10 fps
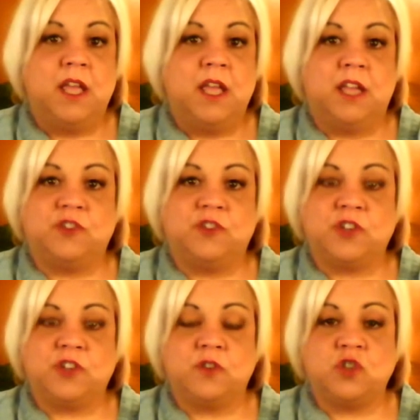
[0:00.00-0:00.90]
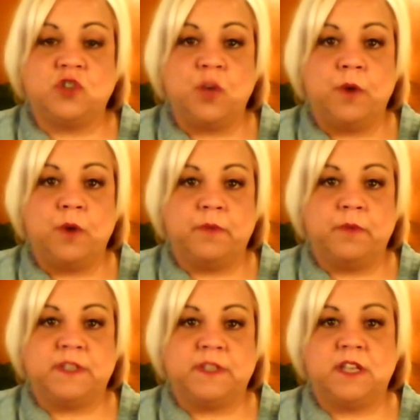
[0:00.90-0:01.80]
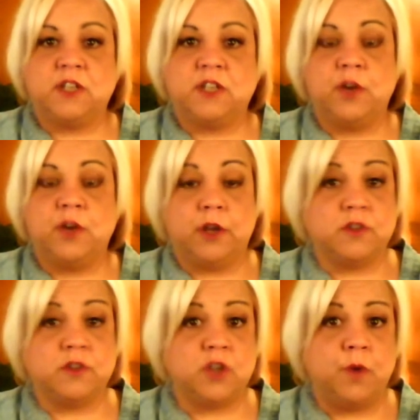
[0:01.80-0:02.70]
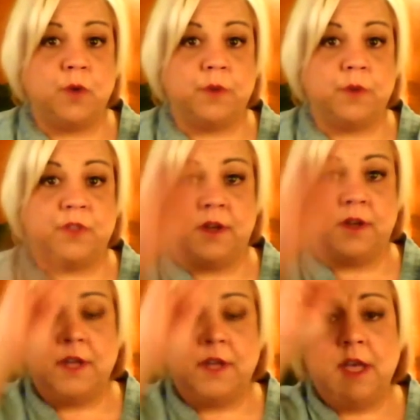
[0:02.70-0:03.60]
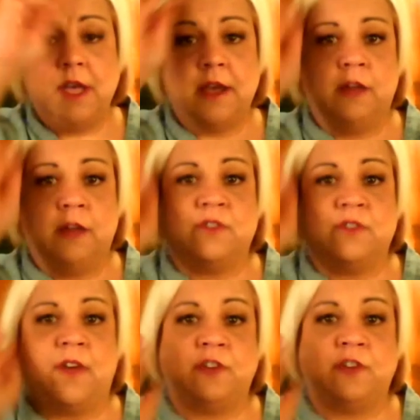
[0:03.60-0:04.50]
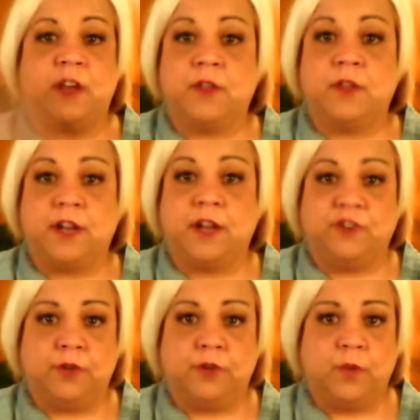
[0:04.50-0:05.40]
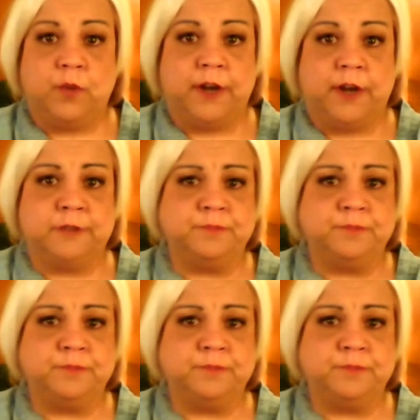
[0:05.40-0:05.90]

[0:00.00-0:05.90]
It just goes so well with my skin tone. It goes so well with the colors of eyeshadow that I generally wear,